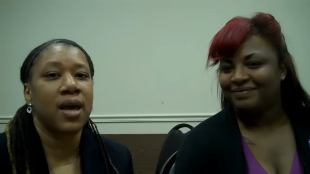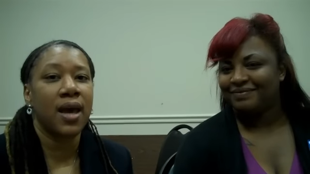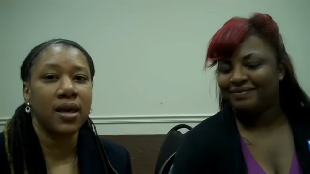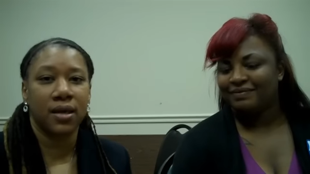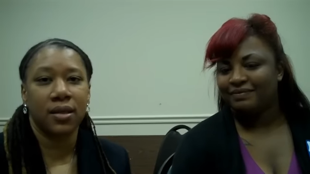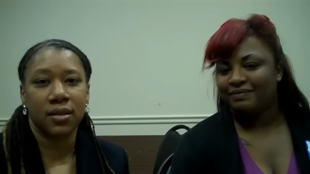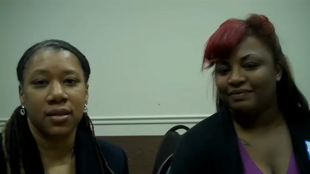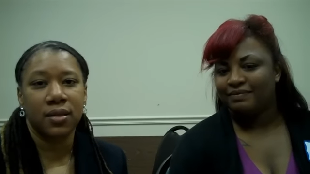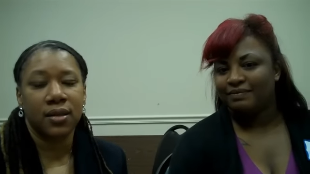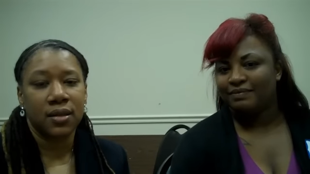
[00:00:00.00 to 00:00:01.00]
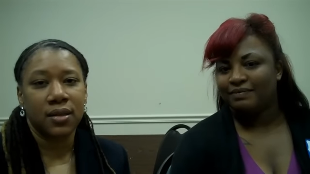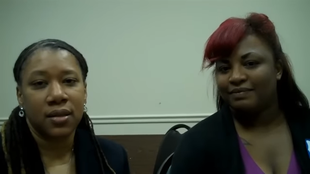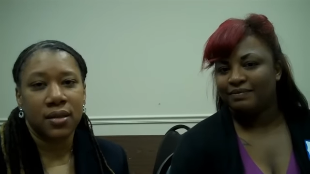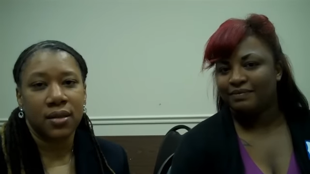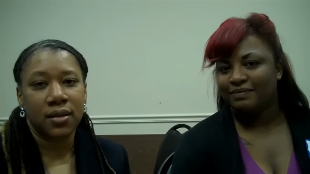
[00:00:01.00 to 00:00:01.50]
Speaker 1: taken
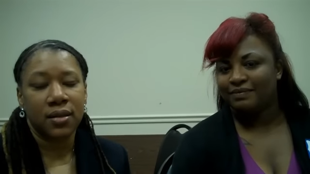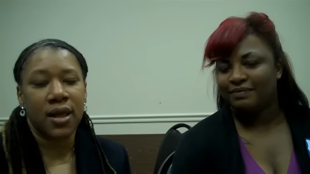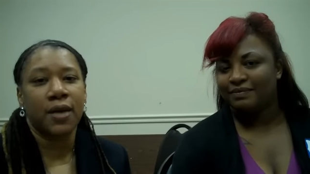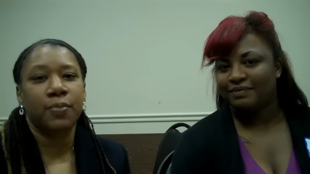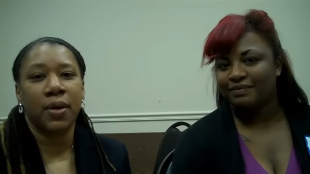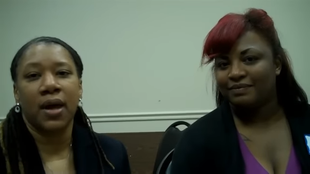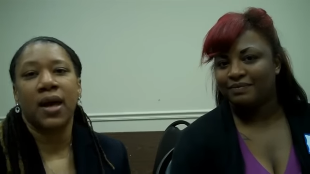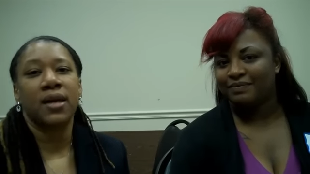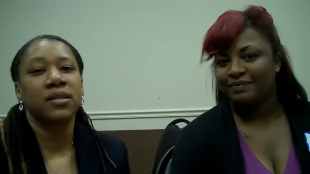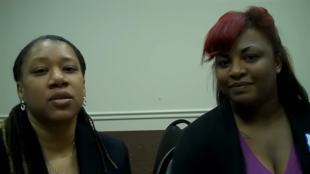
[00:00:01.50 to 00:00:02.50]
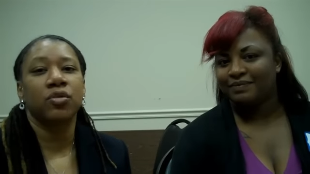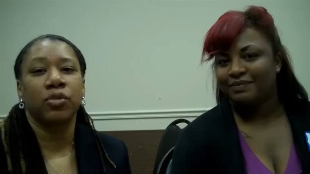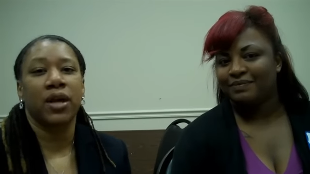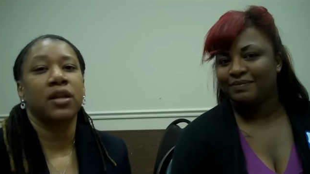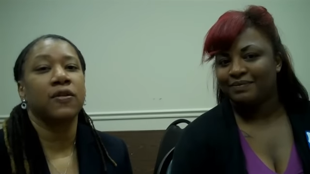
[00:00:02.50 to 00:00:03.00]
that past and
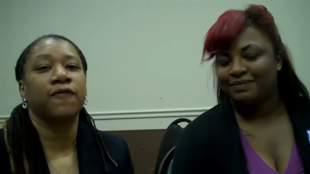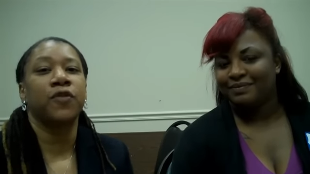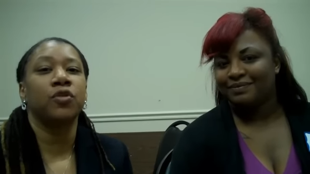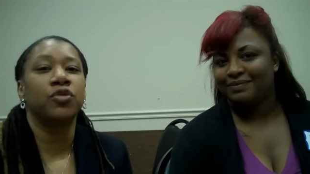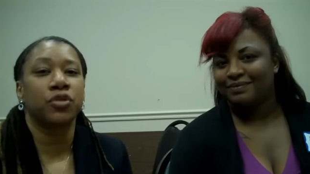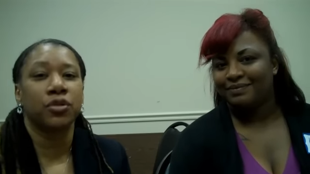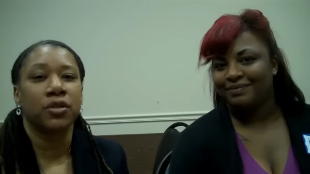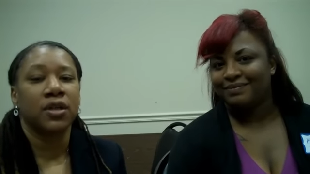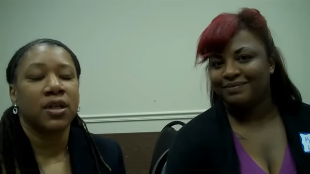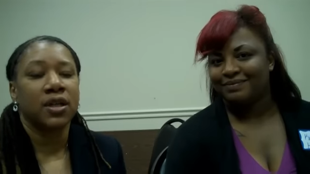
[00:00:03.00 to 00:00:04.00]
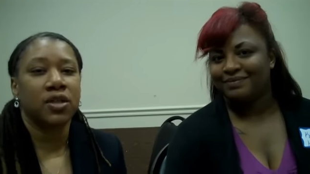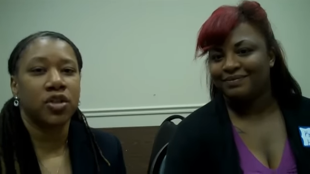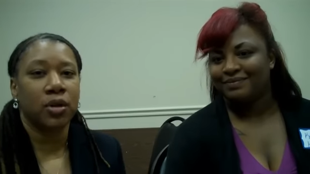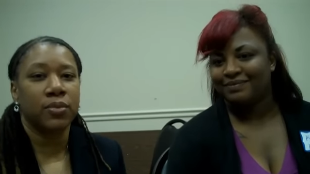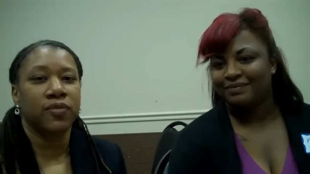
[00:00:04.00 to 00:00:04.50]
created a future in
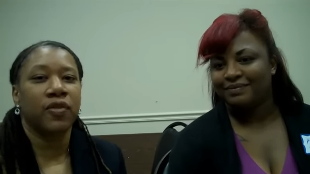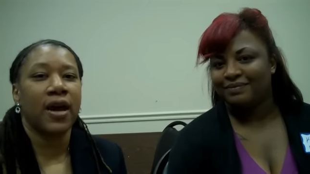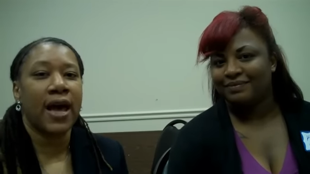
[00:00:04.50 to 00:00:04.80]
terms of her